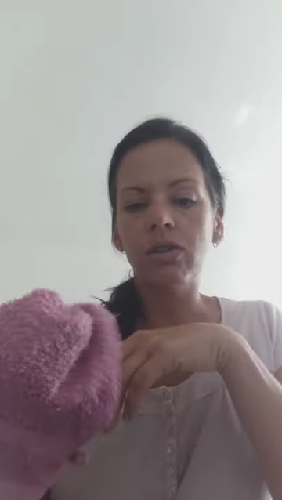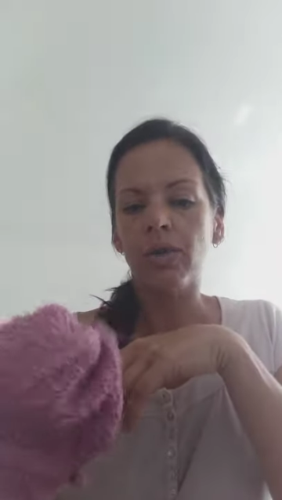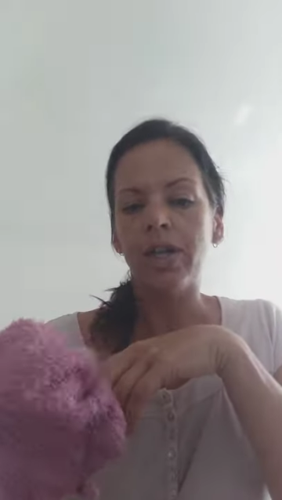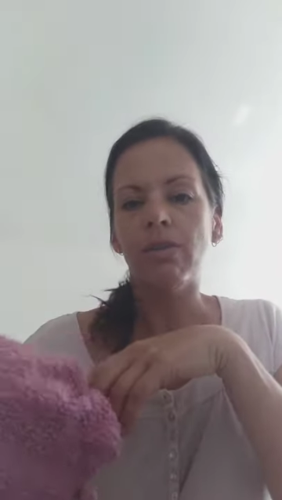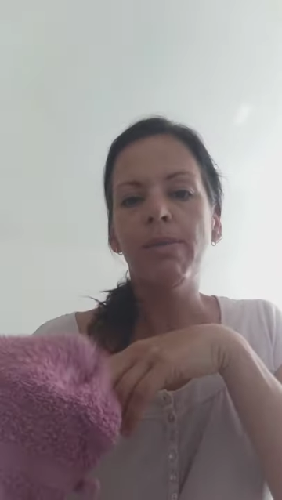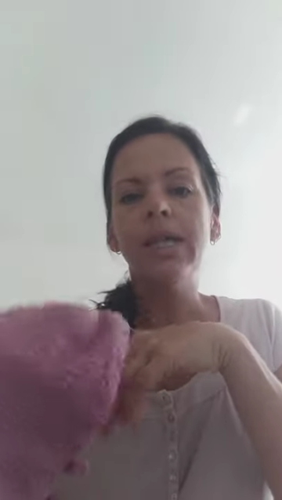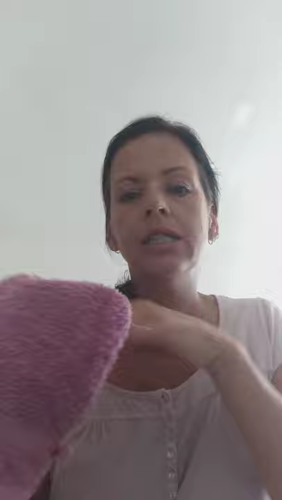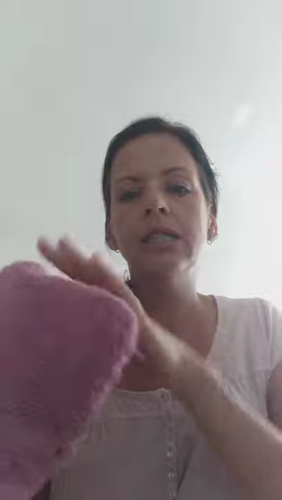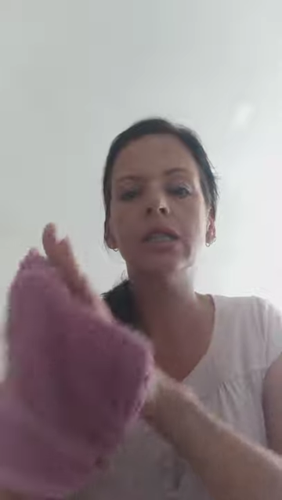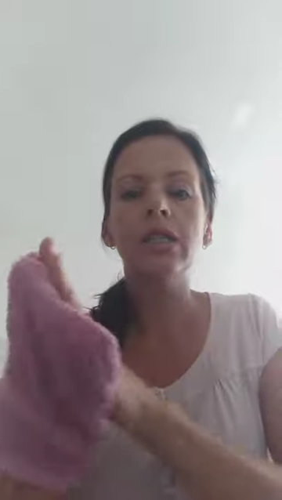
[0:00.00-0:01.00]
dry your
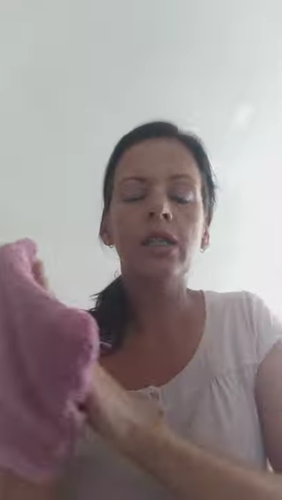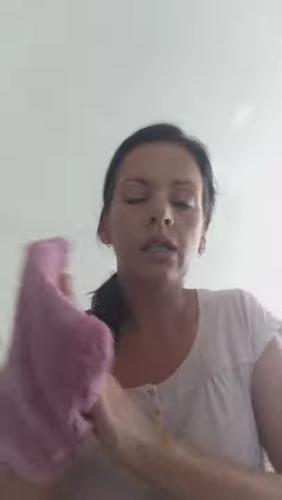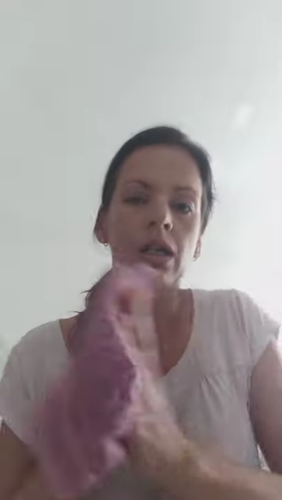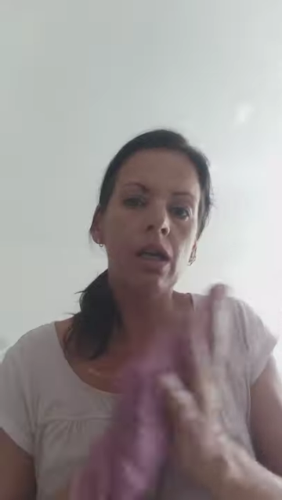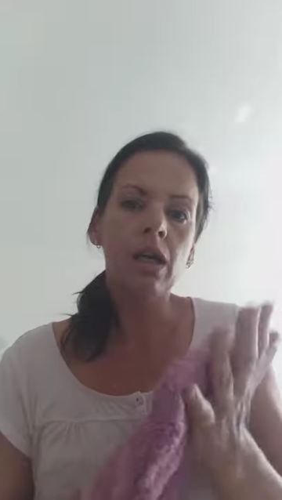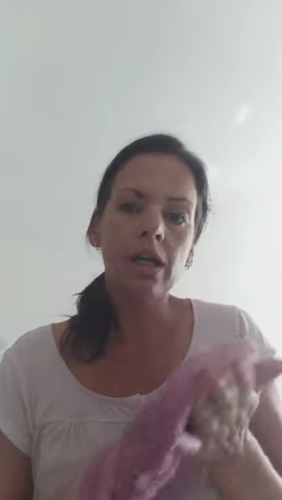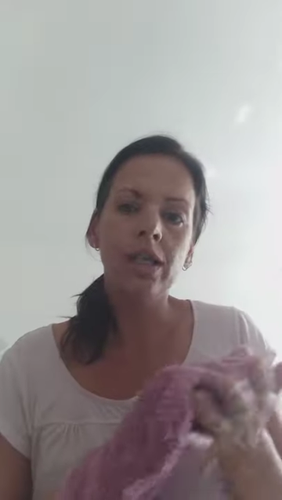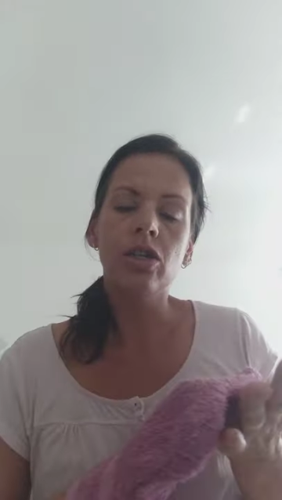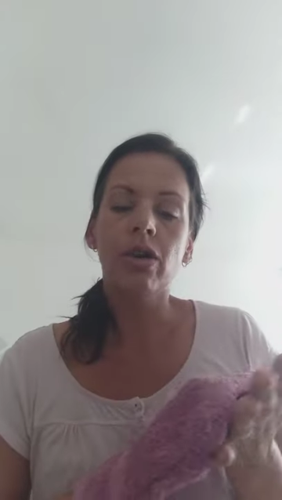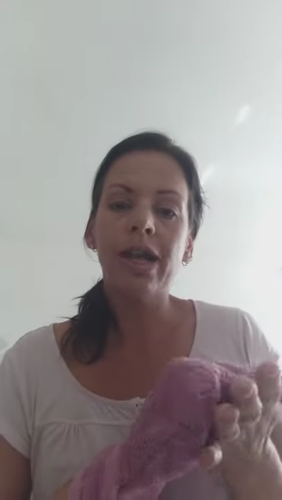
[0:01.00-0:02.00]
mask,
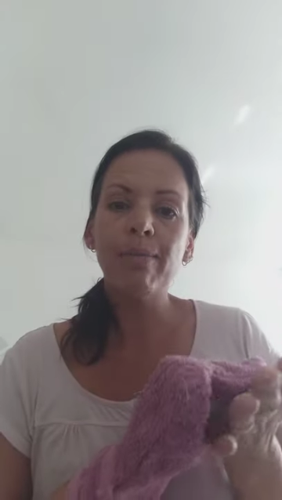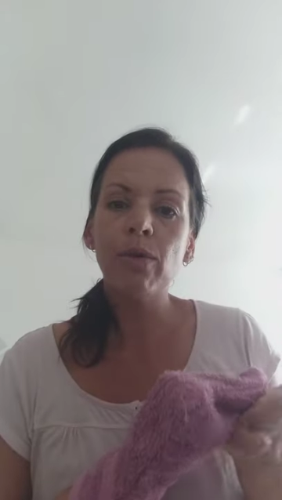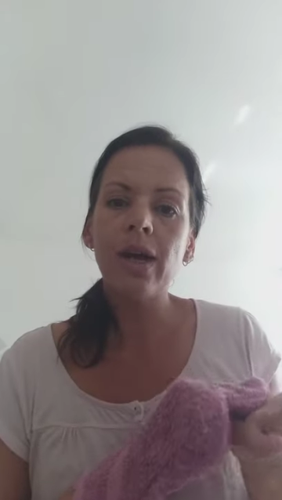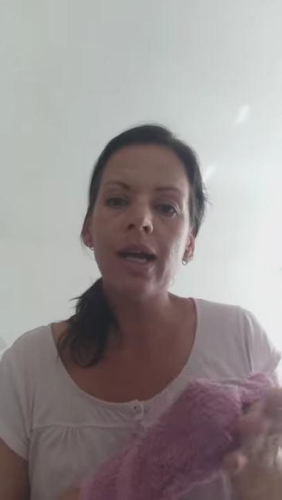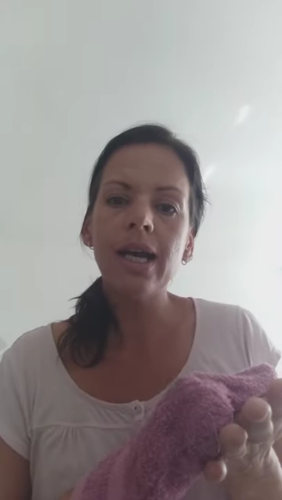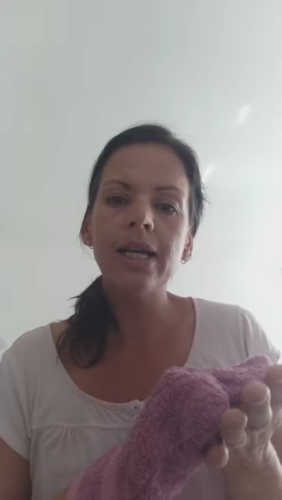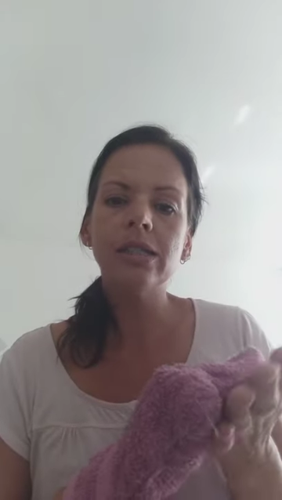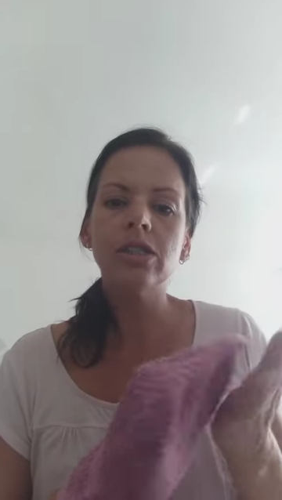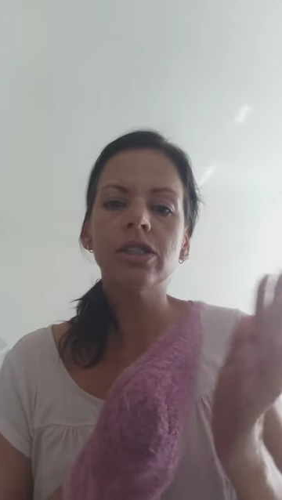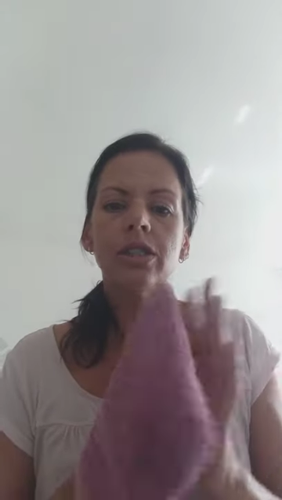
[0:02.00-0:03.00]
clean your camera
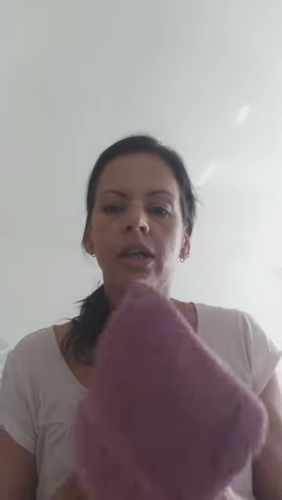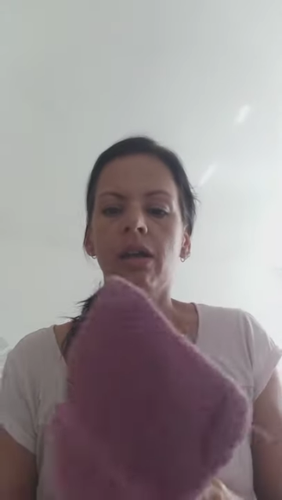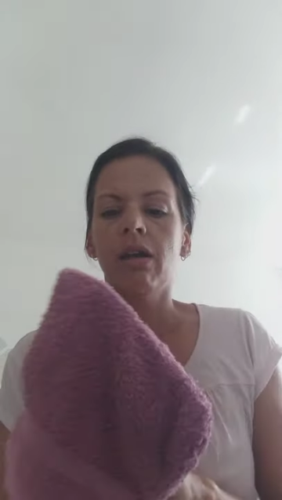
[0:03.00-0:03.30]
lens.